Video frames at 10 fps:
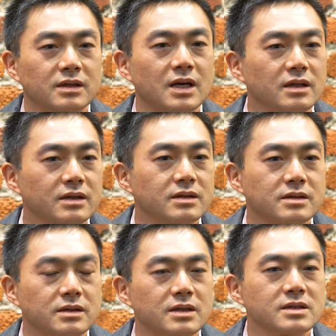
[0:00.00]
in that
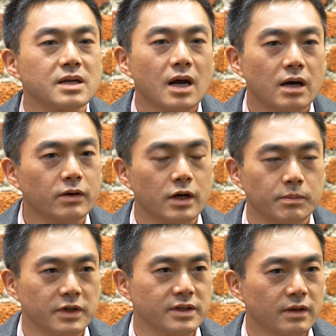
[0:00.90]
list. That's not how
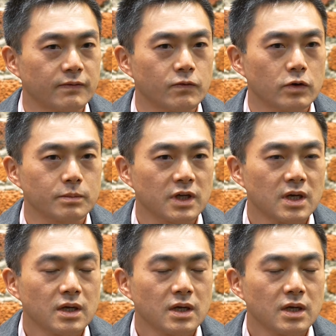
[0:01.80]
companies get formed.